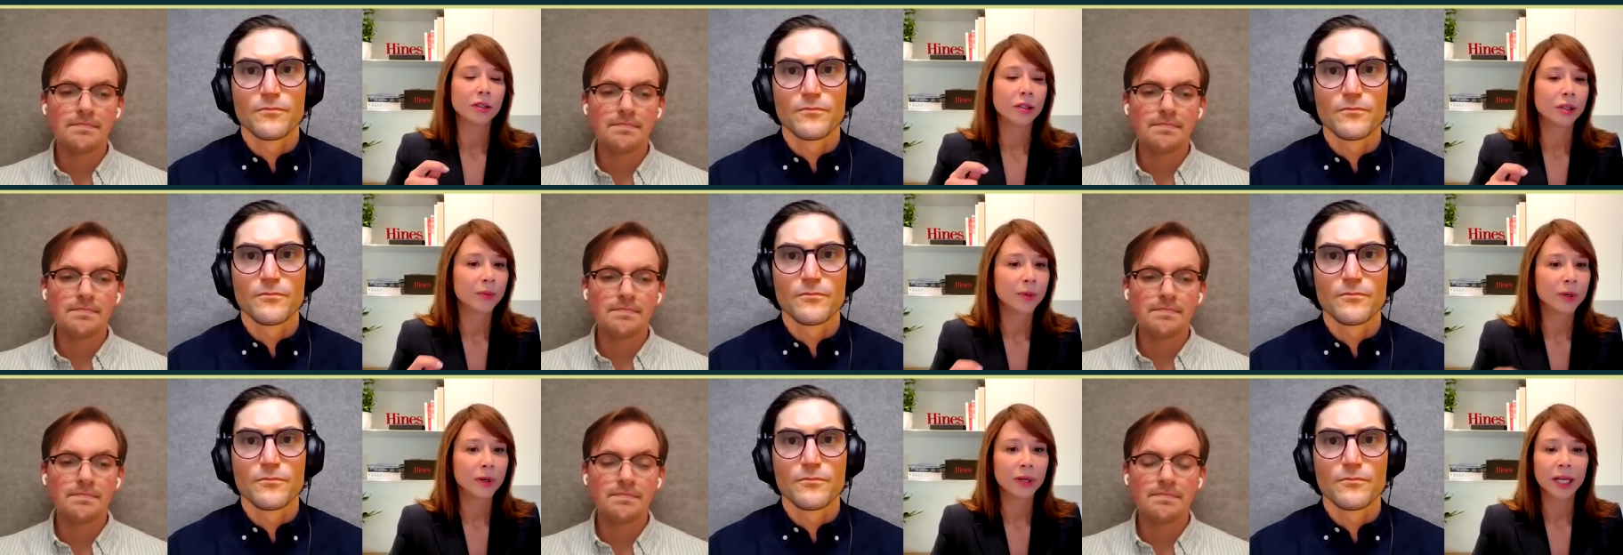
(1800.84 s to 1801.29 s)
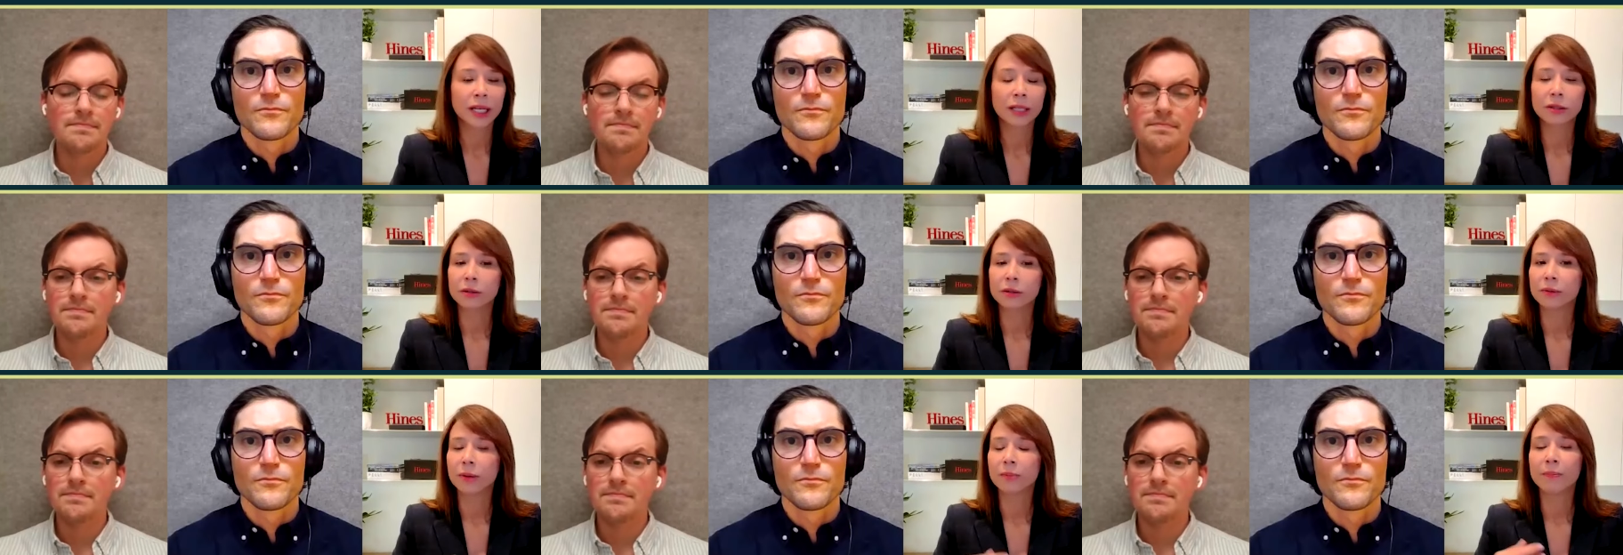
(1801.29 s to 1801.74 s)
Speaker 1: and
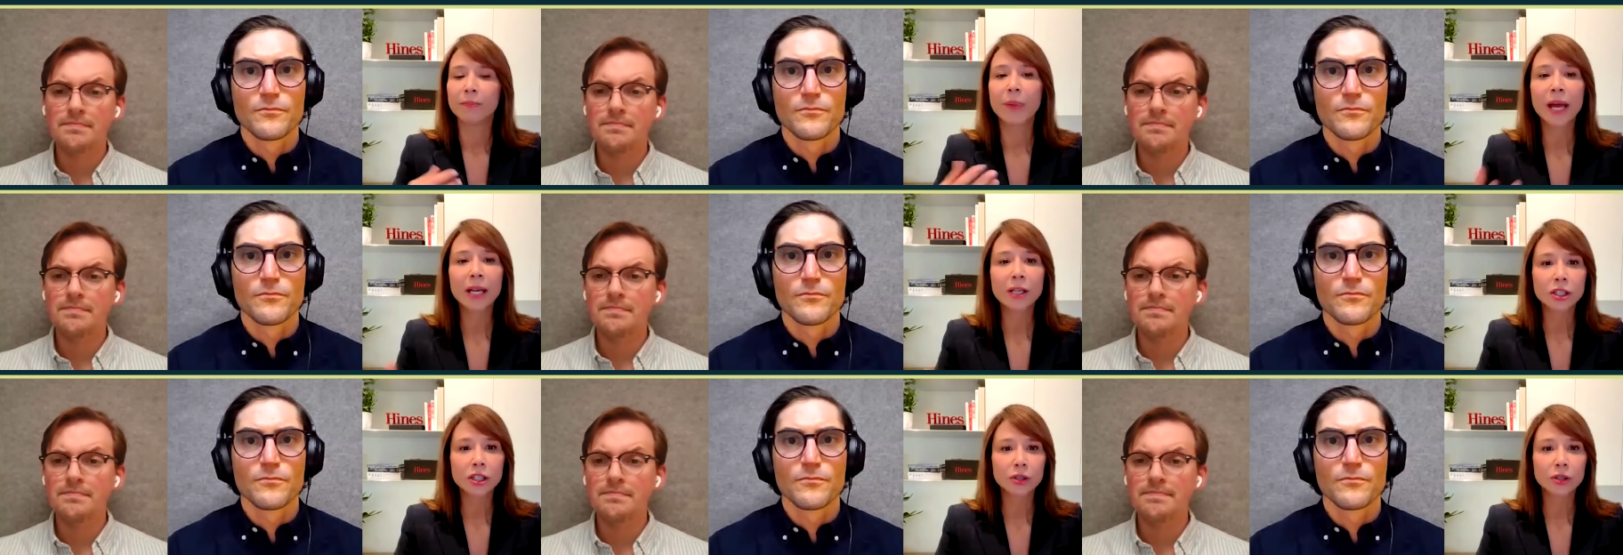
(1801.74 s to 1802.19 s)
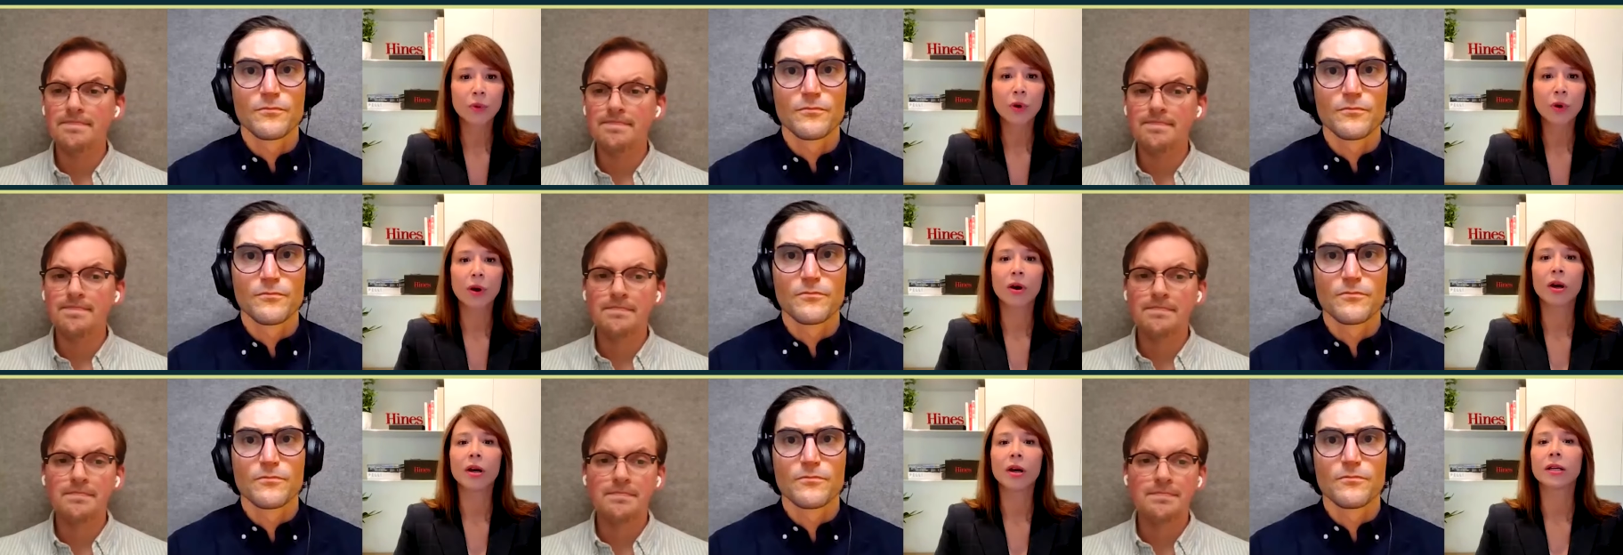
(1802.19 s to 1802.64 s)
contributing to a
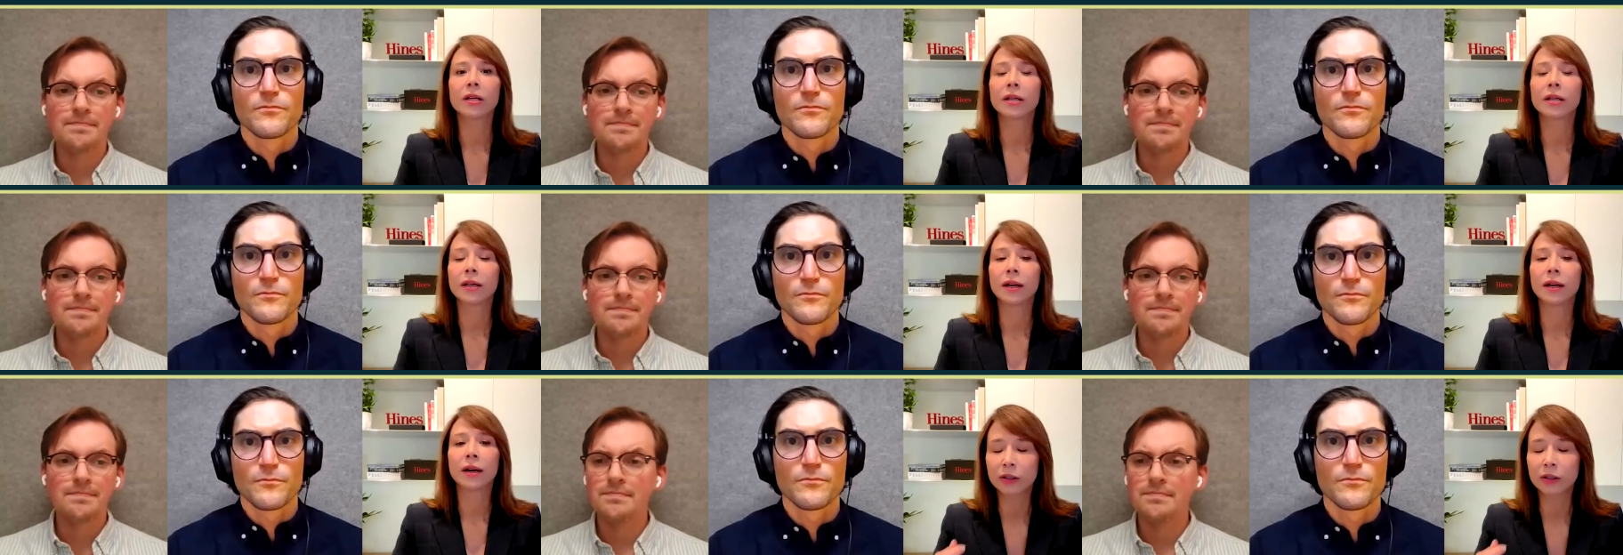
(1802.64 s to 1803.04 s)
benchmark,